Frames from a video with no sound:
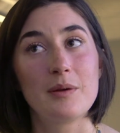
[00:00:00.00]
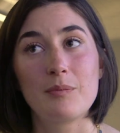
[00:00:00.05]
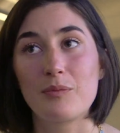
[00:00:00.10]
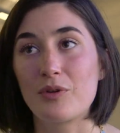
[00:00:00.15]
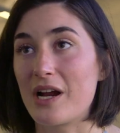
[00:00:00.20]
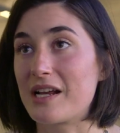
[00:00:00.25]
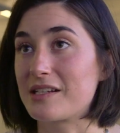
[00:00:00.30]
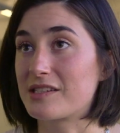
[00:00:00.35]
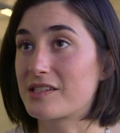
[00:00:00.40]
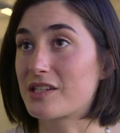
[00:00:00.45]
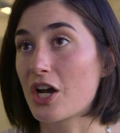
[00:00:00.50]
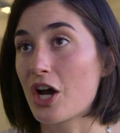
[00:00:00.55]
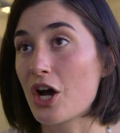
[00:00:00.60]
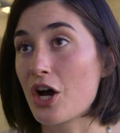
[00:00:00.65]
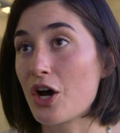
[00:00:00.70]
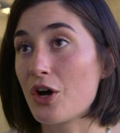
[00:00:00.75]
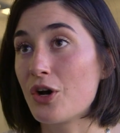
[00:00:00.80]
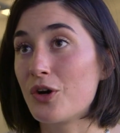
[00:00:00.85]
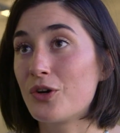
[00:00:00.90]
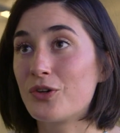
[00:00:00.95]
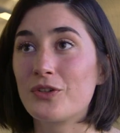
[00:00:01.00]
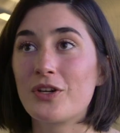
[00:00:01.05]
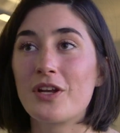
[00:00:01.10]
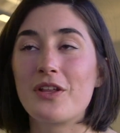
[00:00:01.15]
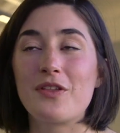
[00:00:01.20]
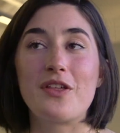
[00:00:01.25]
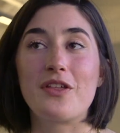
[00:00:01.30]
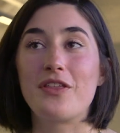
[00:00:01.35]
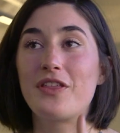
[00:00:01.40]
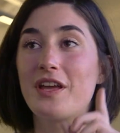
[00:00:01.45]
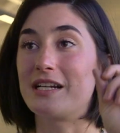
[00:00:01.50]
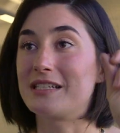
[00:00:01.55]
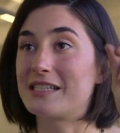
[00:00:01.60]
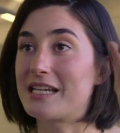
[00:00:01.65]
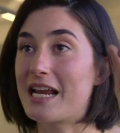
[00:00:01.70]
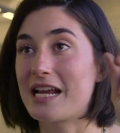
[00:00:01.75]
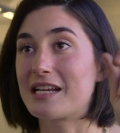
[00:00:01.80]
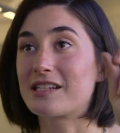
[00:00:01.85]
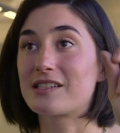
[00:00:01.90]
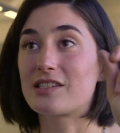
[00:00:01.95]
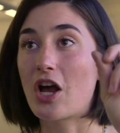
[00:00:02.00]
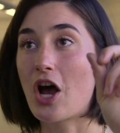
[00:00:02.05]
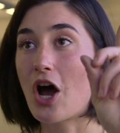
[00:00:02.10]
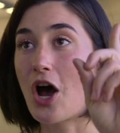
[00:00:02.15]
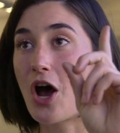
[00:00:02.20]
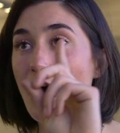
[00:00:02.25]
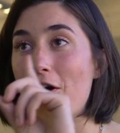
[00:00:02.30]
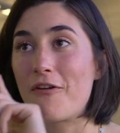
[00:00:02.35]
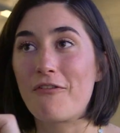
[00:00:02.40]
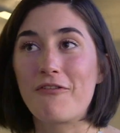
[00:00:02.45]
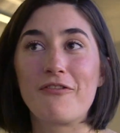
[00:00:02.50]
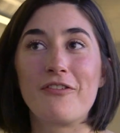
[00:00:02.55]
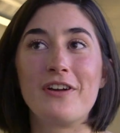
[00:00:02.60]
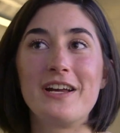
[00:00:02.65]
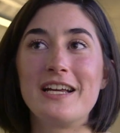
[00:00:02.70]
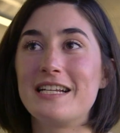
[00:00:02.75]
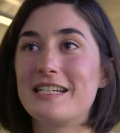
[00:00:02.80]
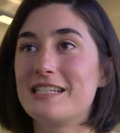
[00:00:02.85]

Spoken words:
press go, the thing takes off,